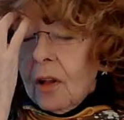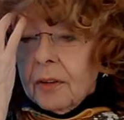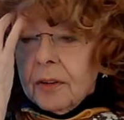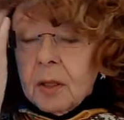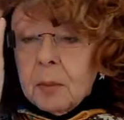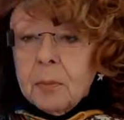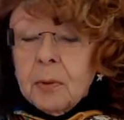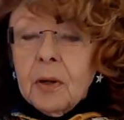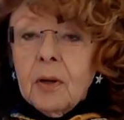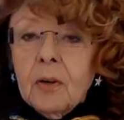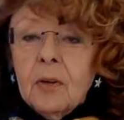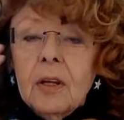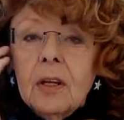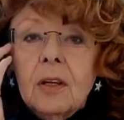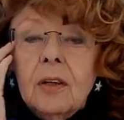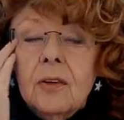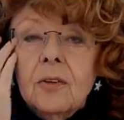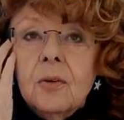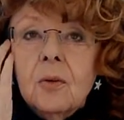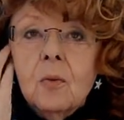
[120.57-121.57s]
holiday
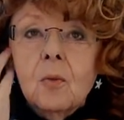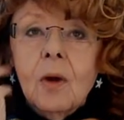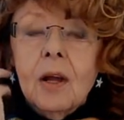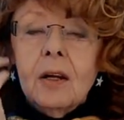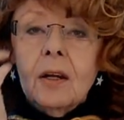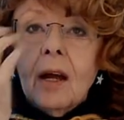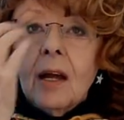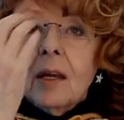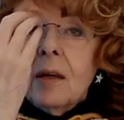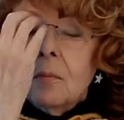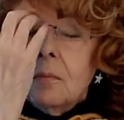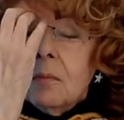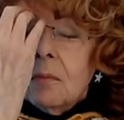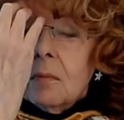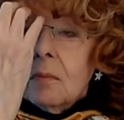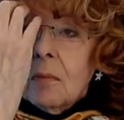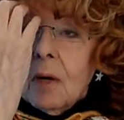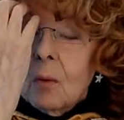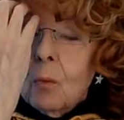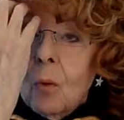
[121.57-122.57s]
period, when I
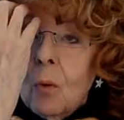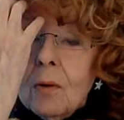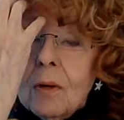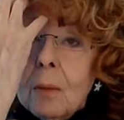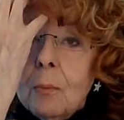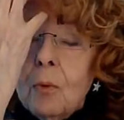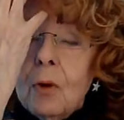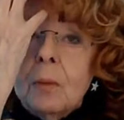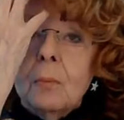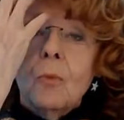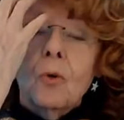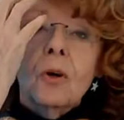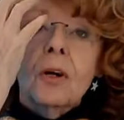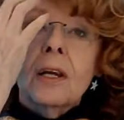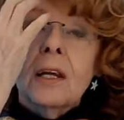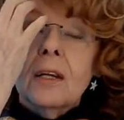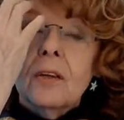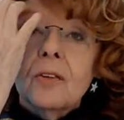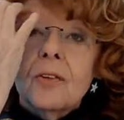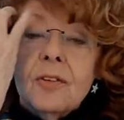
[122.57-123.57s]
woke up one
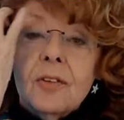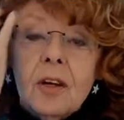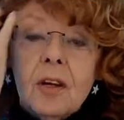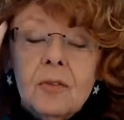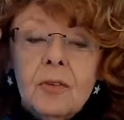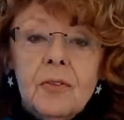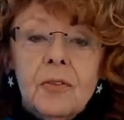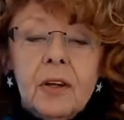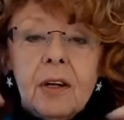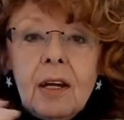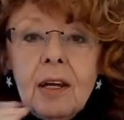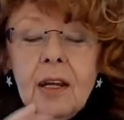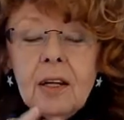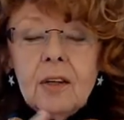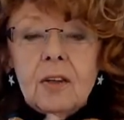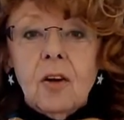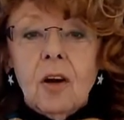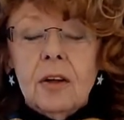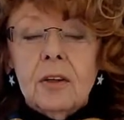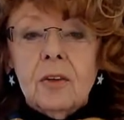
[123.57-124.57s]
morning and discovered that I
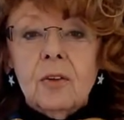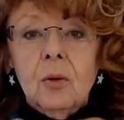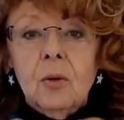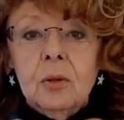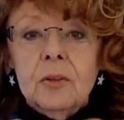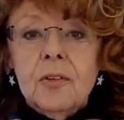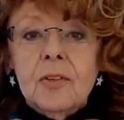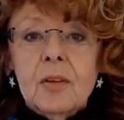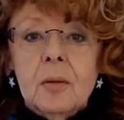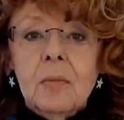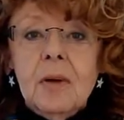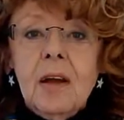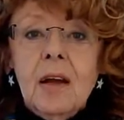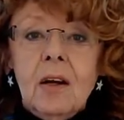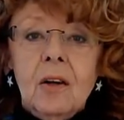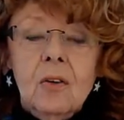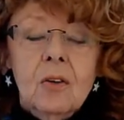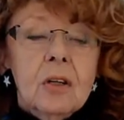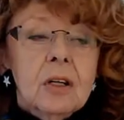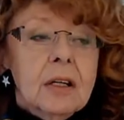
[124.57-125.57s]
had caught a cold
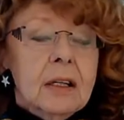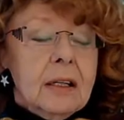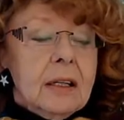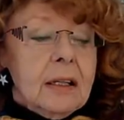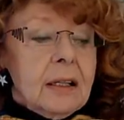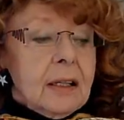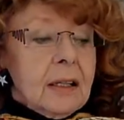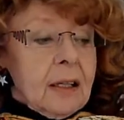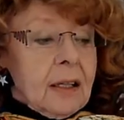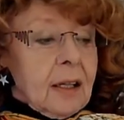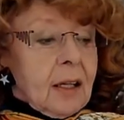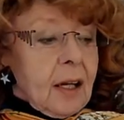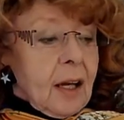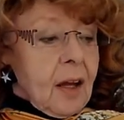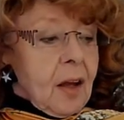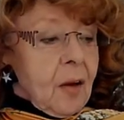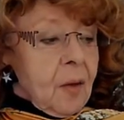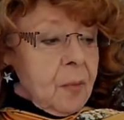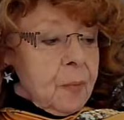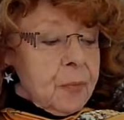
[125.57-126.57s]
somehow,
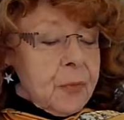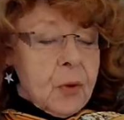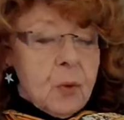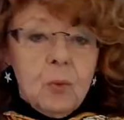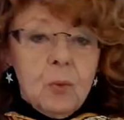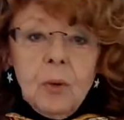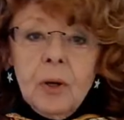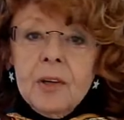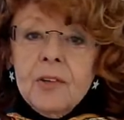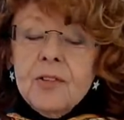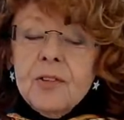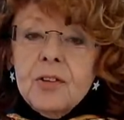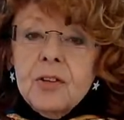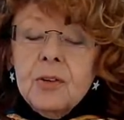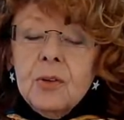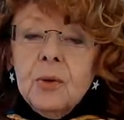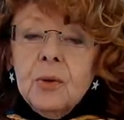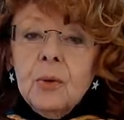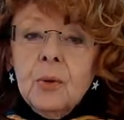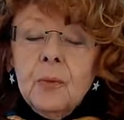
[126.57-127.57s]
was
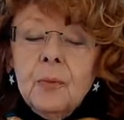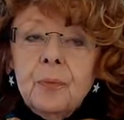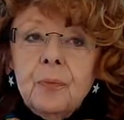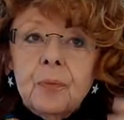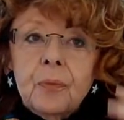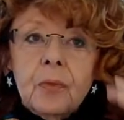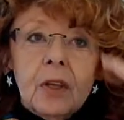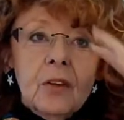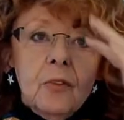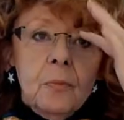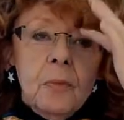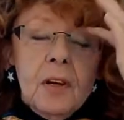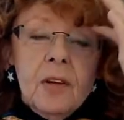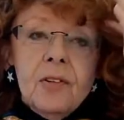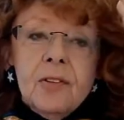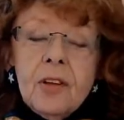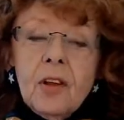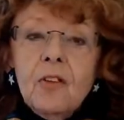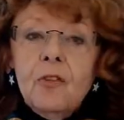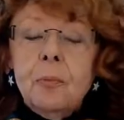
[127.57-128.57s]
to give
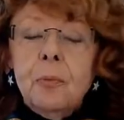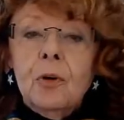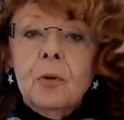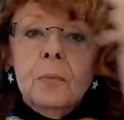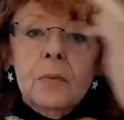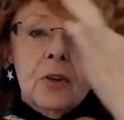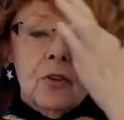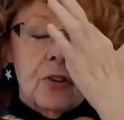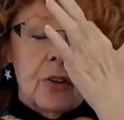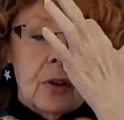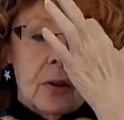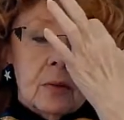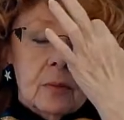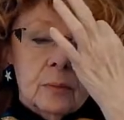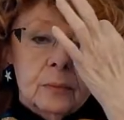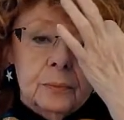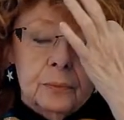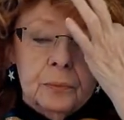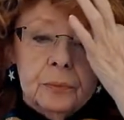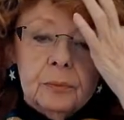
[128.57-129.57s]
myself permission
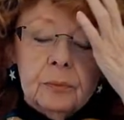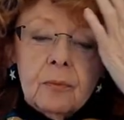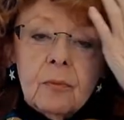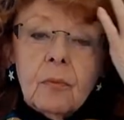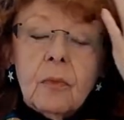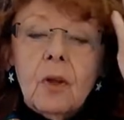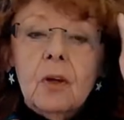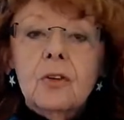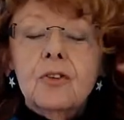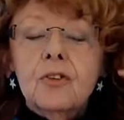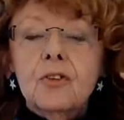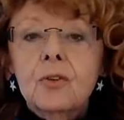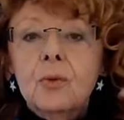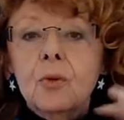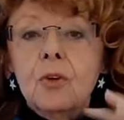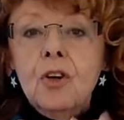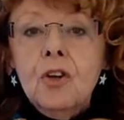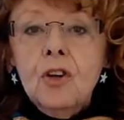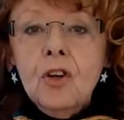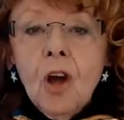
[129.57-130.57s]
to
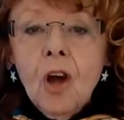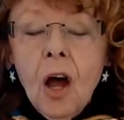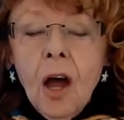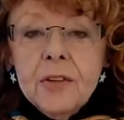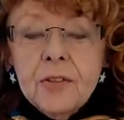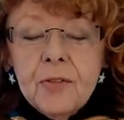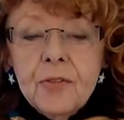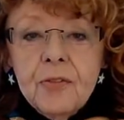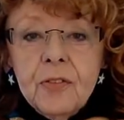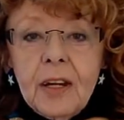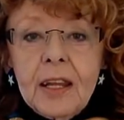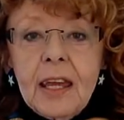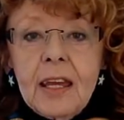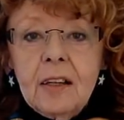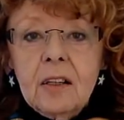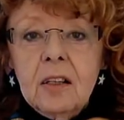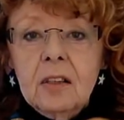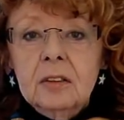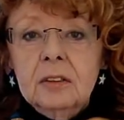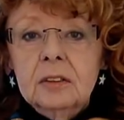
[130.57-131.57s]
not
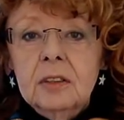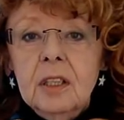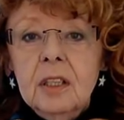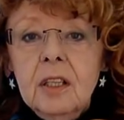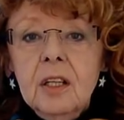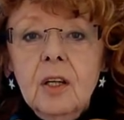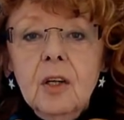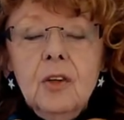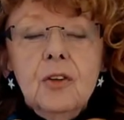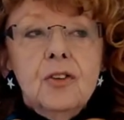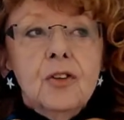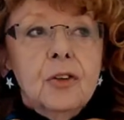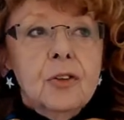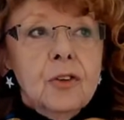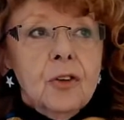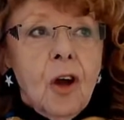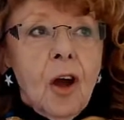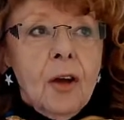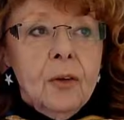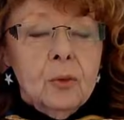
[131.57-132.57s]
flail, to
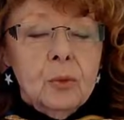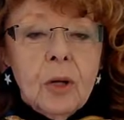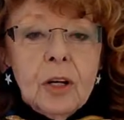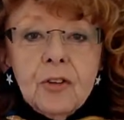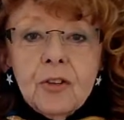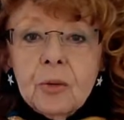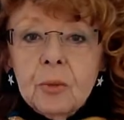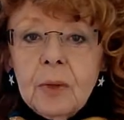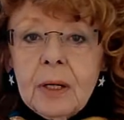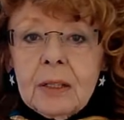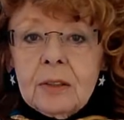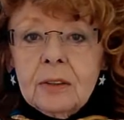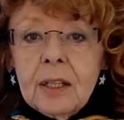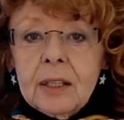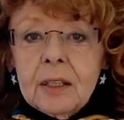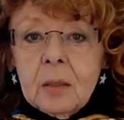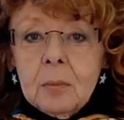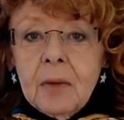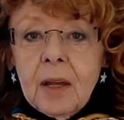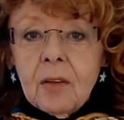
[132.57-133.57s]
not rush around
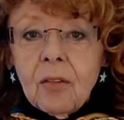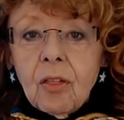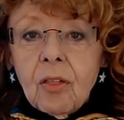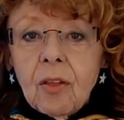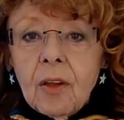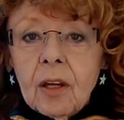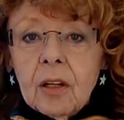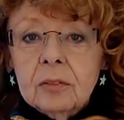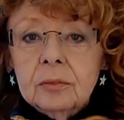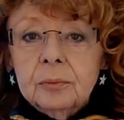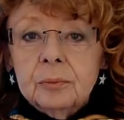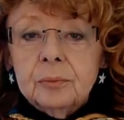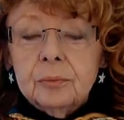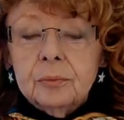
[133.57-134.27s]
like a mad thing.